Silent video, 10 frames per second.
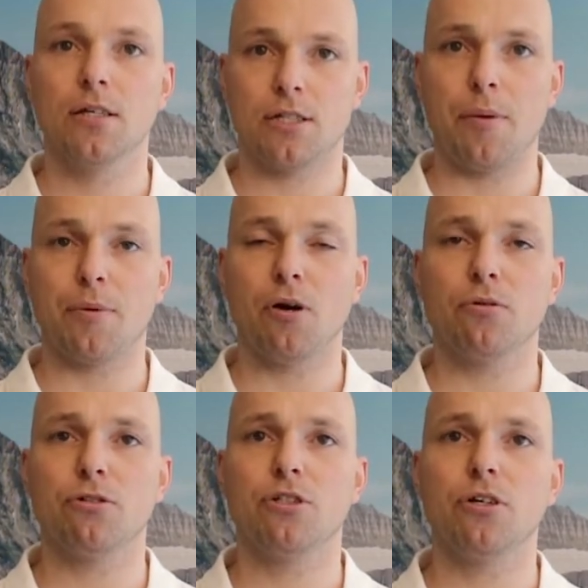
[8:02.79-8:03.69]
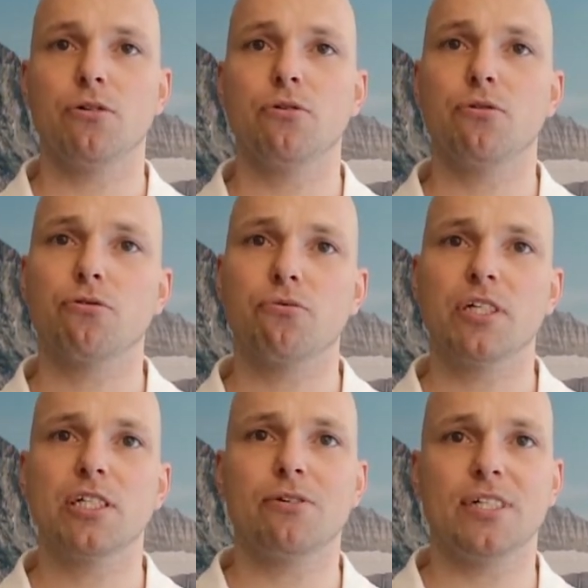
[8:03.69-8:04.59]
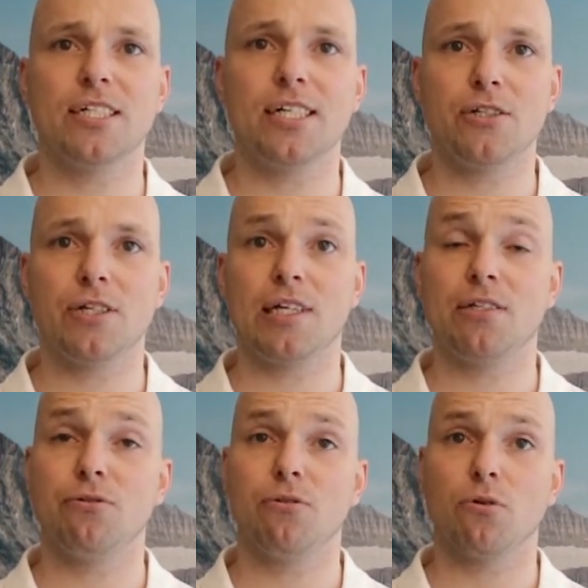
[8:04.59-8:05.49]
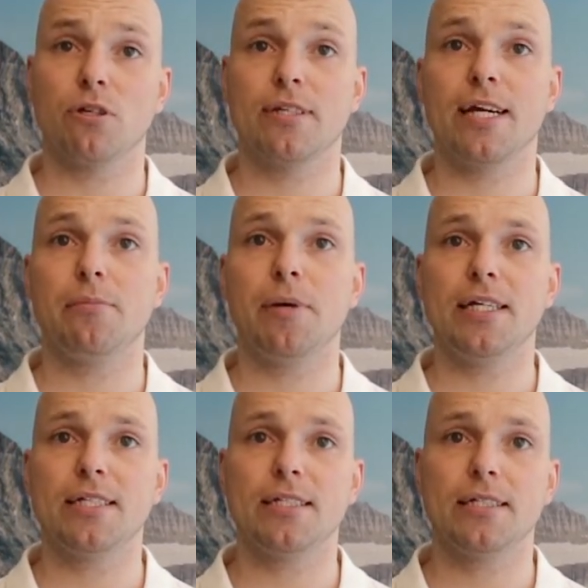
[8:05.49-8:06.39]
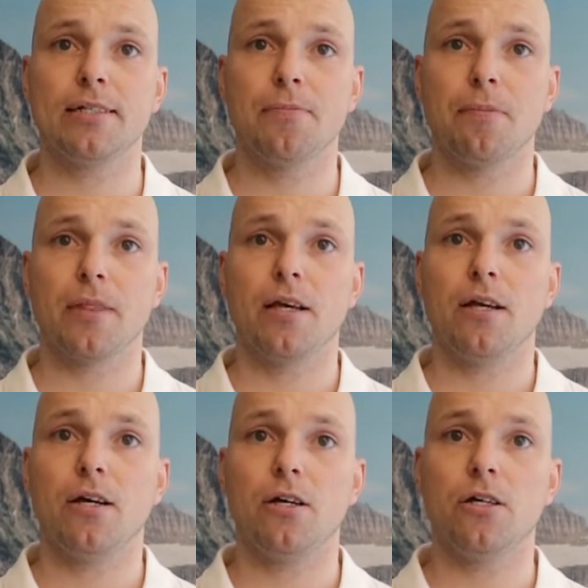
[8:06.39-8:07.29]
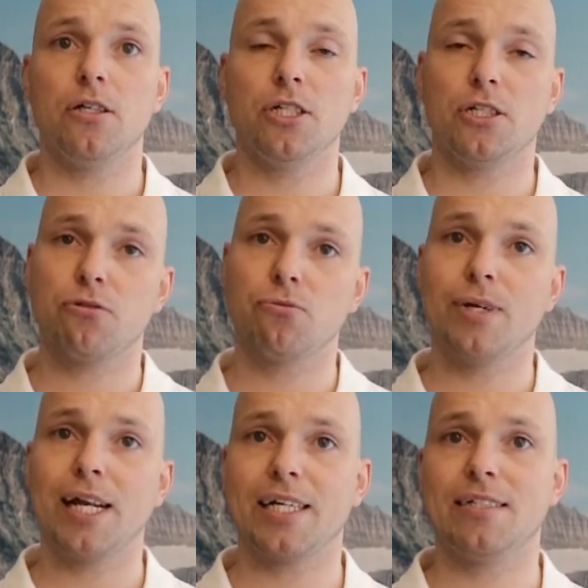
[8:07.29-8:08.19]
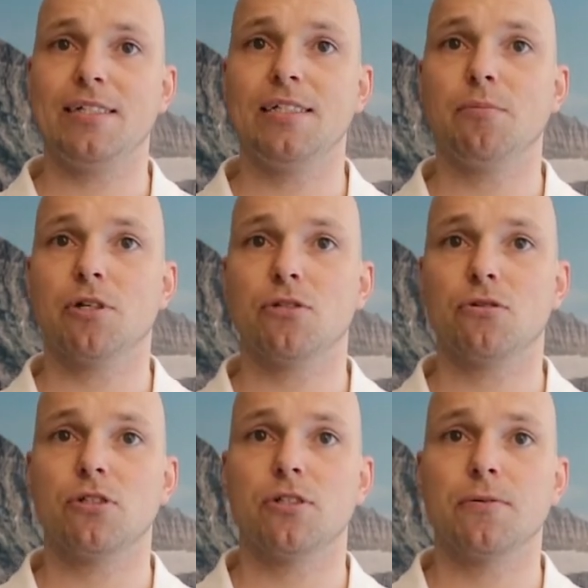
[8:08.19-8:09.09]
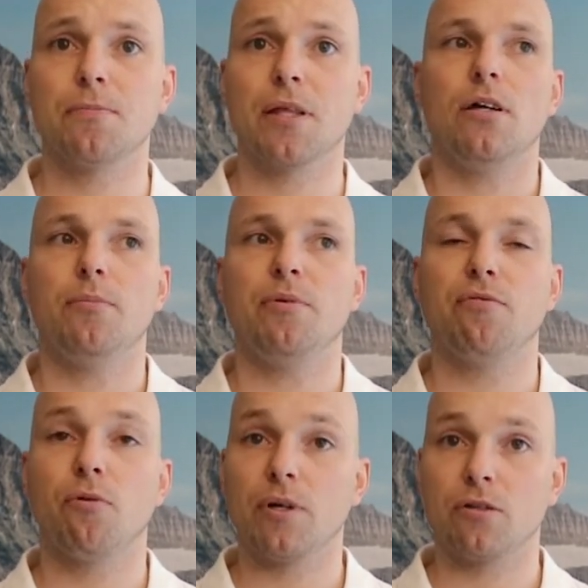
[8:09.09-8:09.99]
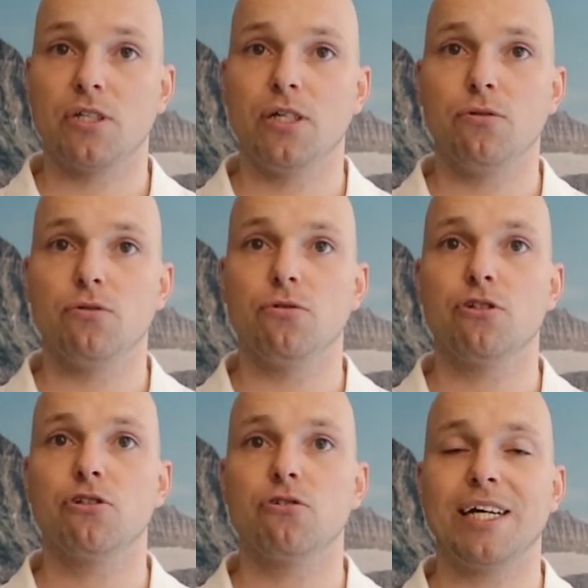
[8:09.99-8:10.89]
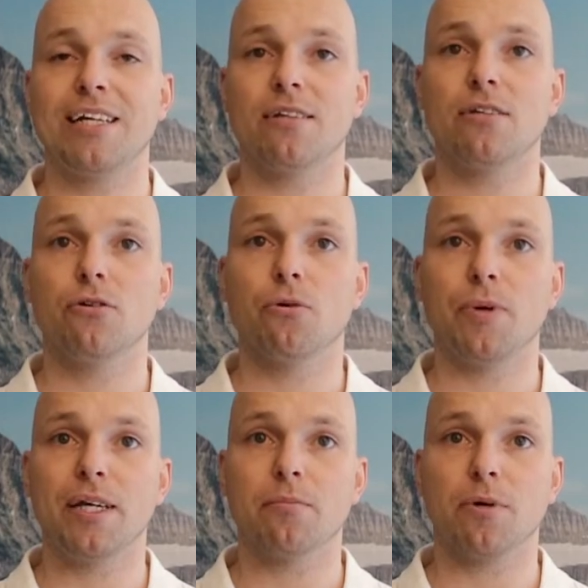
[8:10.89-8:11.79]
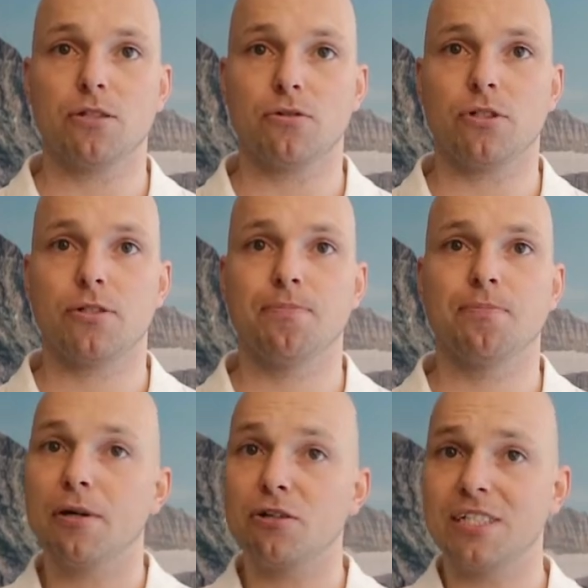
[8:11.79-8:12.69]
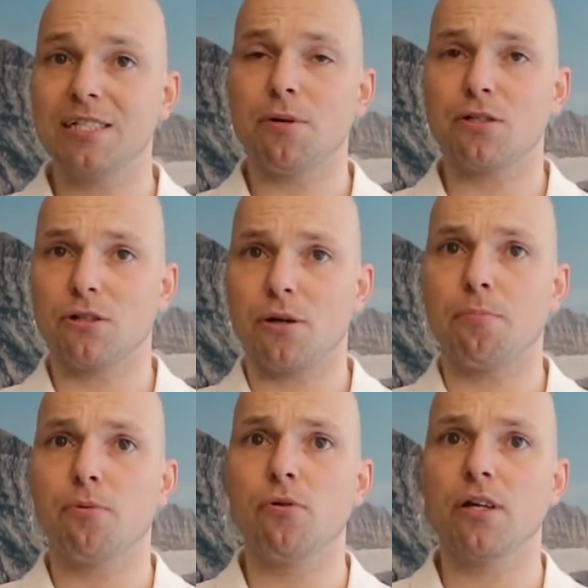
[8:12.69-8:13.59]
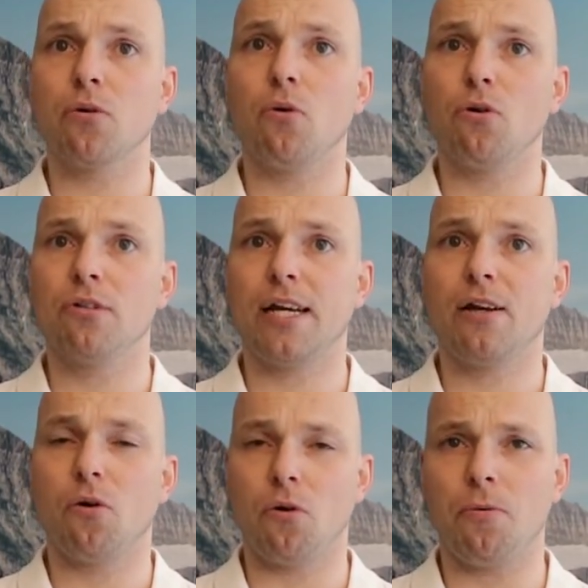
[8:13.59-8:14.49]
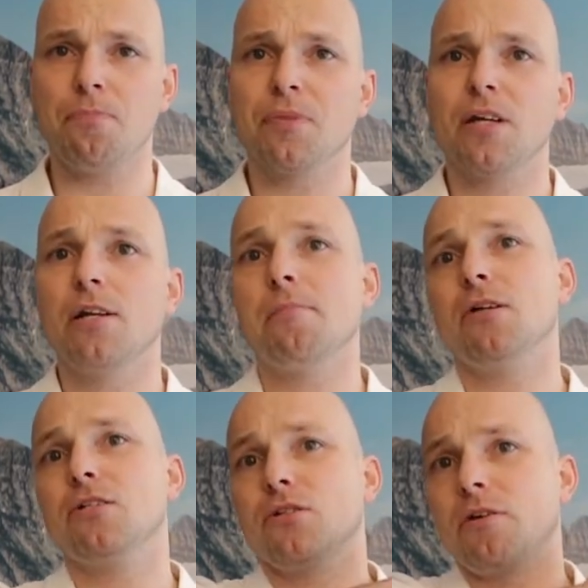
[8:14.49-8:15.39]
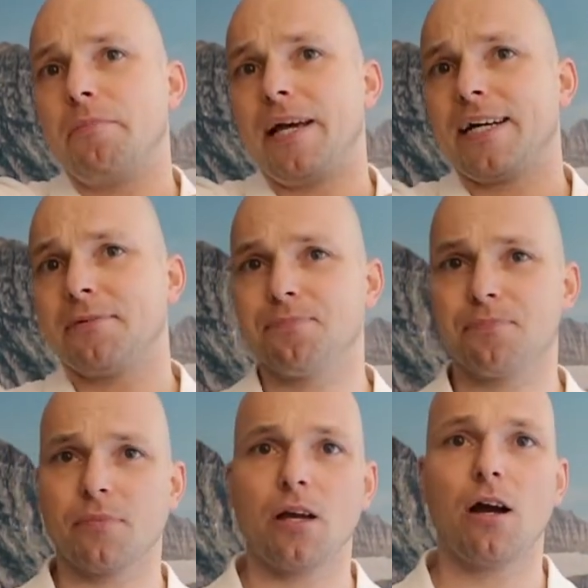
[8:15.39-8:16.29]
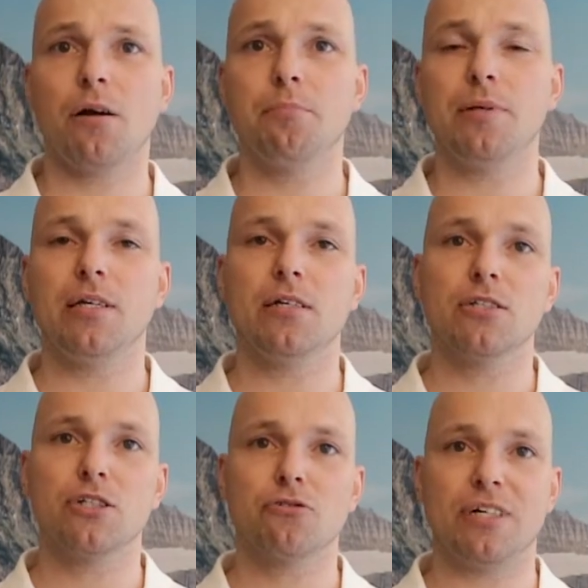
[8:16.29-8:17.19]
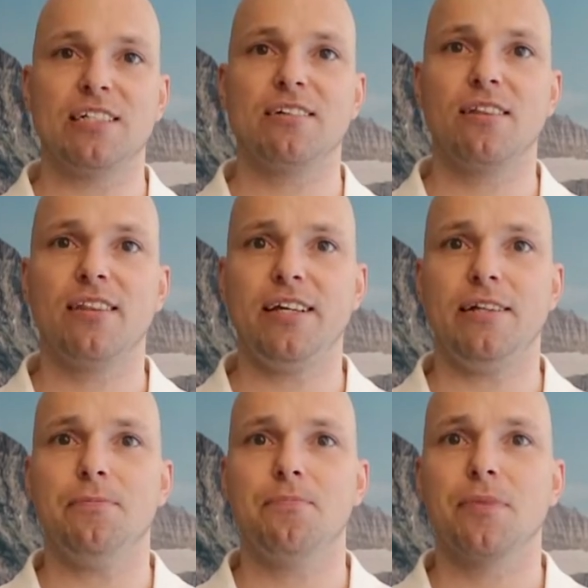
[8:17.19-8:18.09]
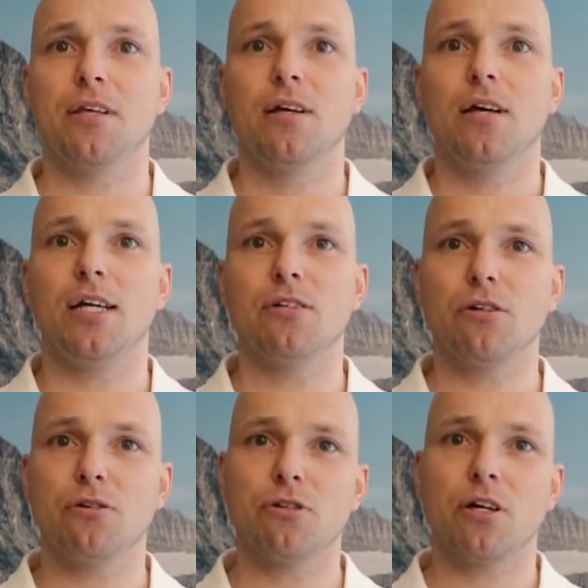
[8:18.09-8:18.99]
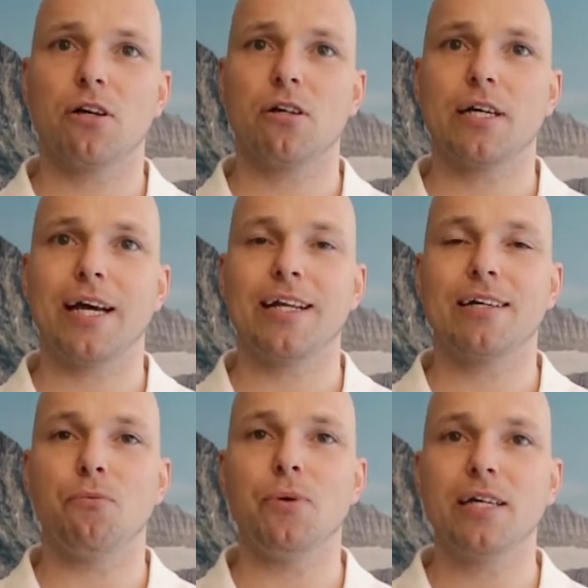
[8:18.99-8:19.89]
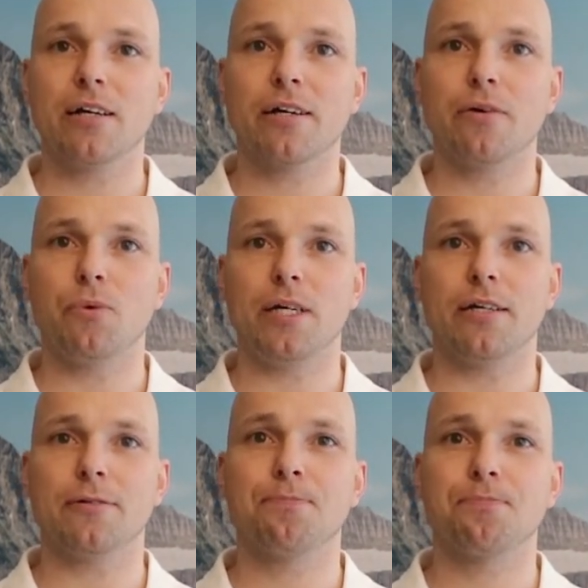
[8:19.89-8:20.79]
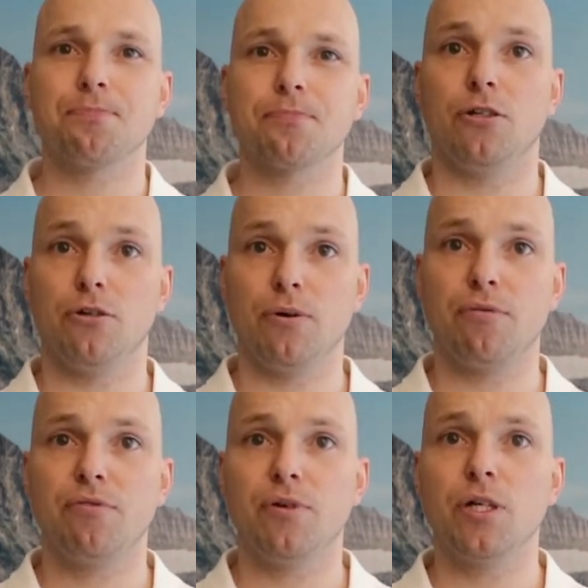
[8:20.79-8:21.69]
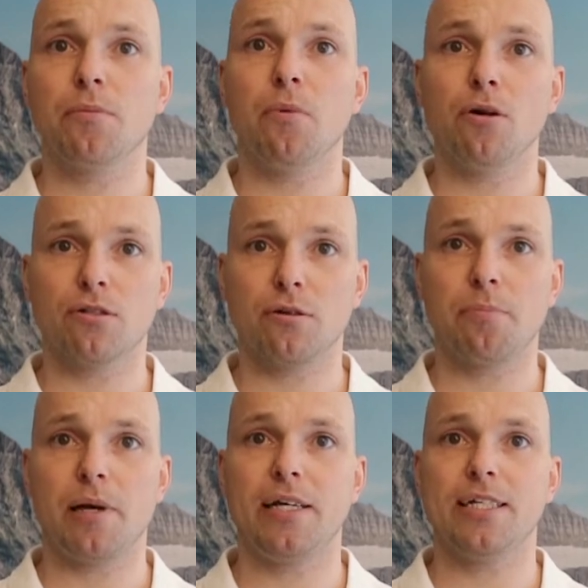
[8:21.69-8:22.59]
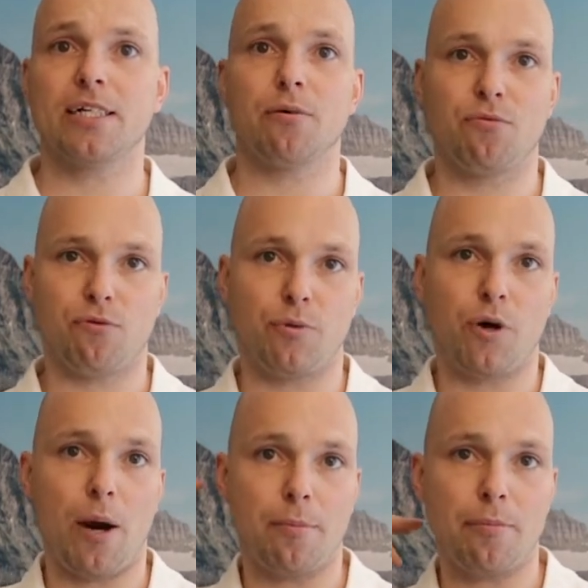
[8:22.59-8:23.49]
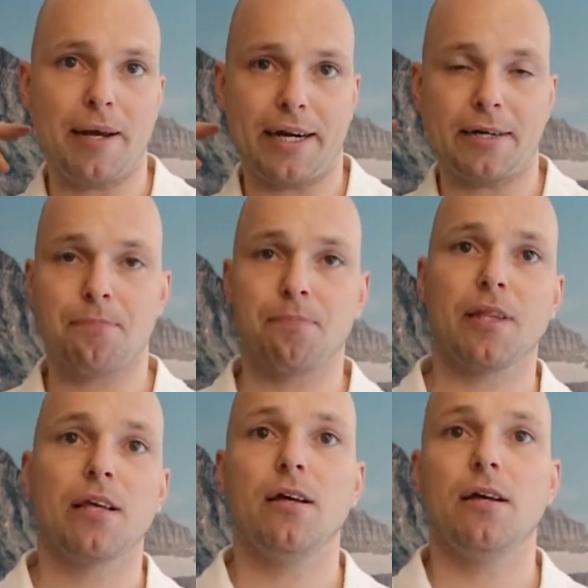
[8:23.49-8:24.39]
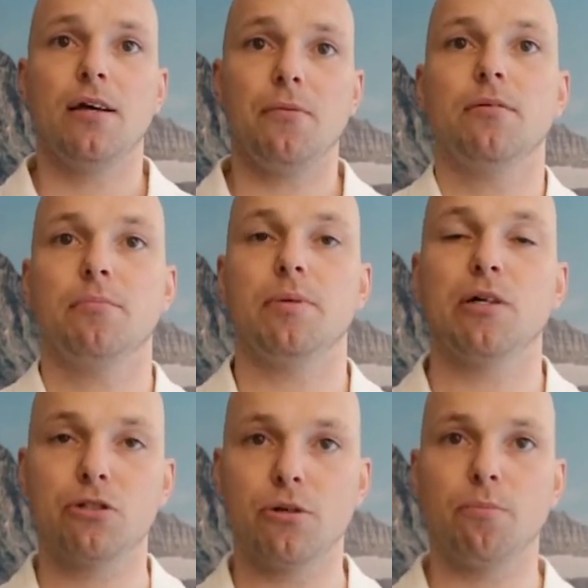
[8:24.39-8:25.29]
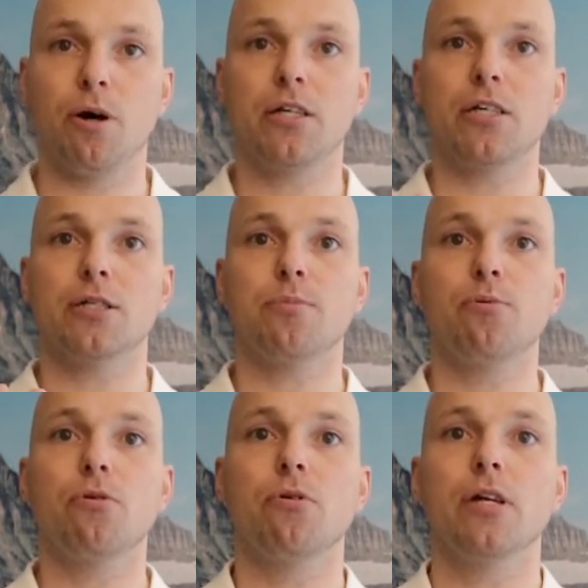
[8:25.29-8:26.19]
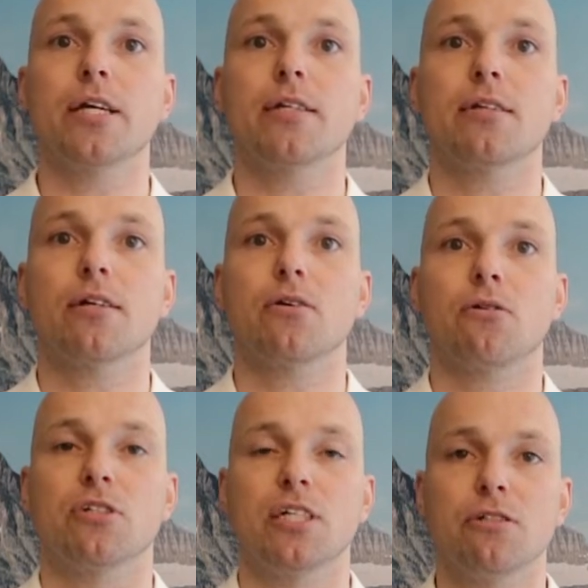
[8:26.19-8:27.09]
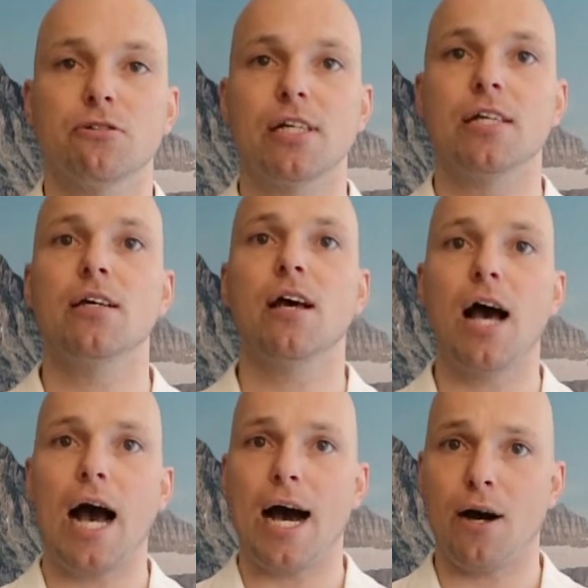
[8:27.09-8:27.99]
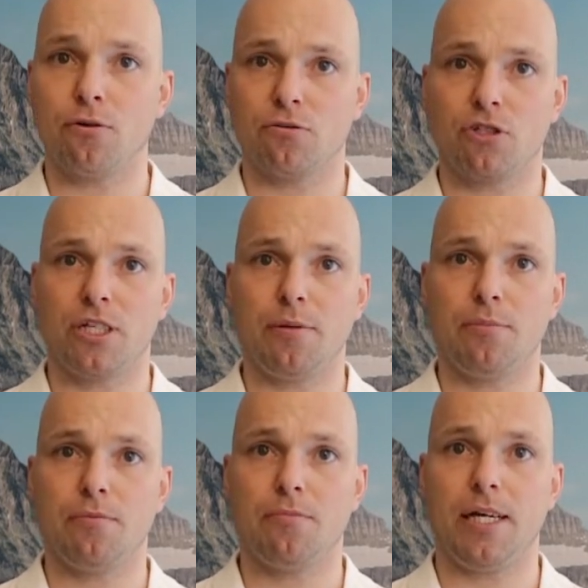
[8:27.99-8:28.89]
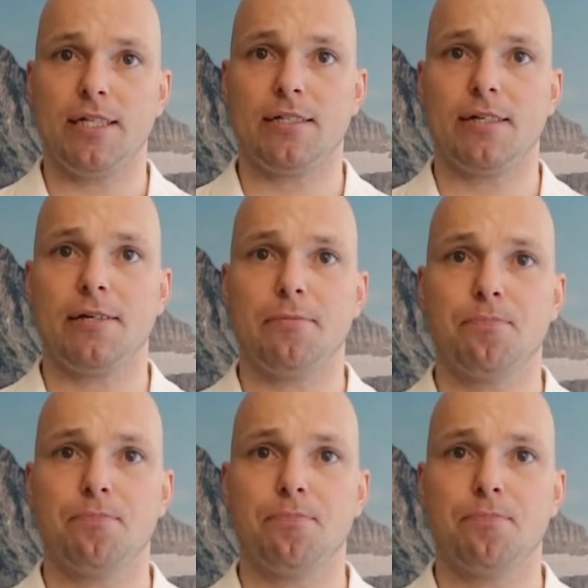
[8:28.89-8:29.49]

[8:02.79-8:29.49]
So I'm going to show you 3 stretches that you can do on a daily basis. Just to relax these muscles before we continue to strengthen your weaker muscles. Because these muscles are pulling all day long, the muscles on the back are being stretched thin. And so those are getting weaker and weaker. So you will feel that most of the pain is coming from your upper back. Because your body is pulling it continuously out of shape, basically.